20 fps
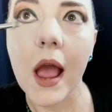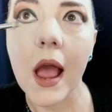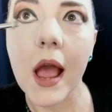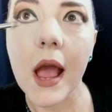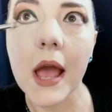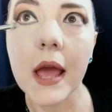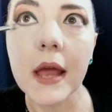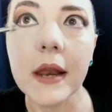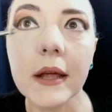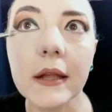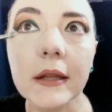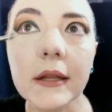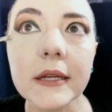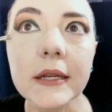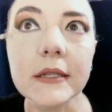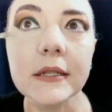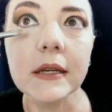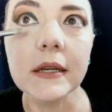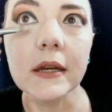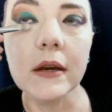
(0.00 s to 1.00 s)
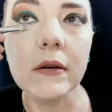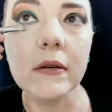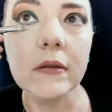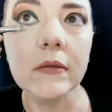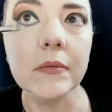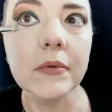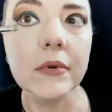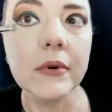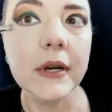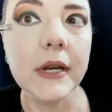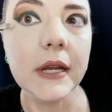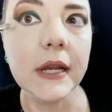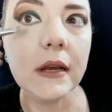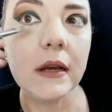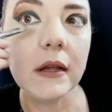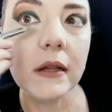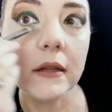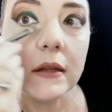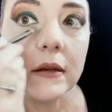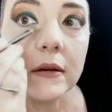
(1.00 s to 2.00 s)
And I like to go pretty
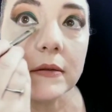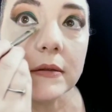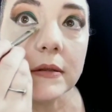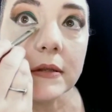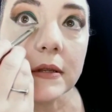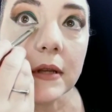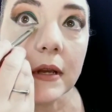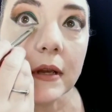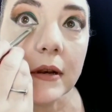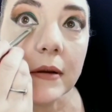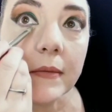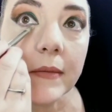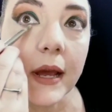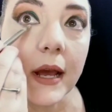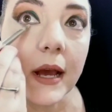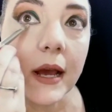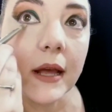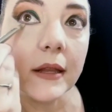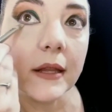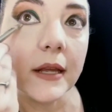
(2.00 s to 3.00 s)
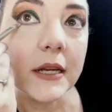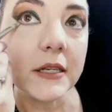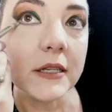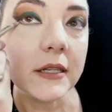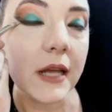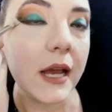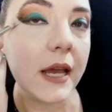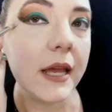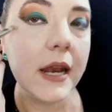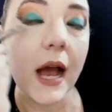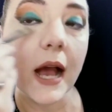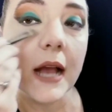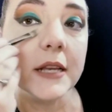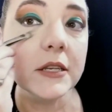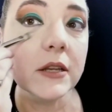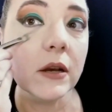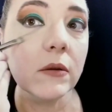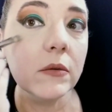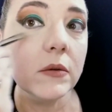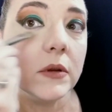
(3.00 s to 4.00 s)
close under my eyelash line. I
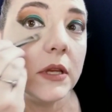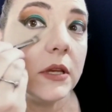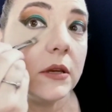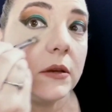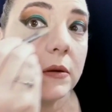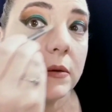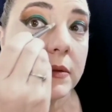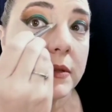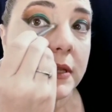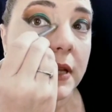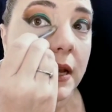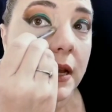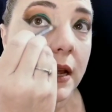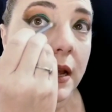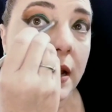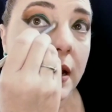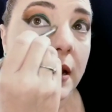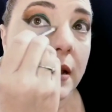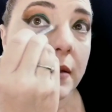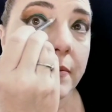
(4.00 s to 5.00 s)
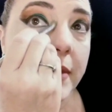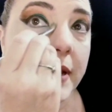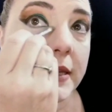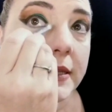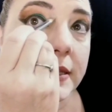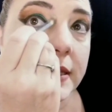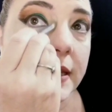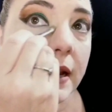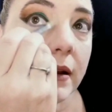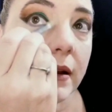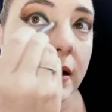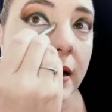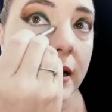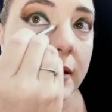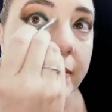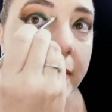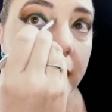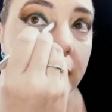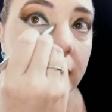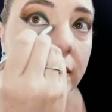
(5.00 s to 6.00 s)
don't use mascara on
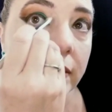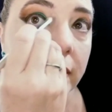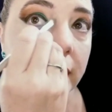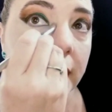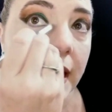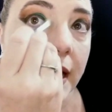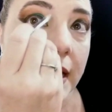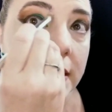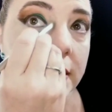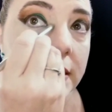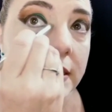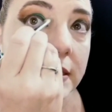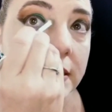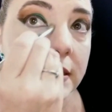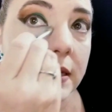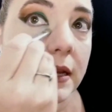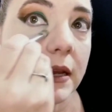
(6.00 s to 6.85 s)
my lower lashes.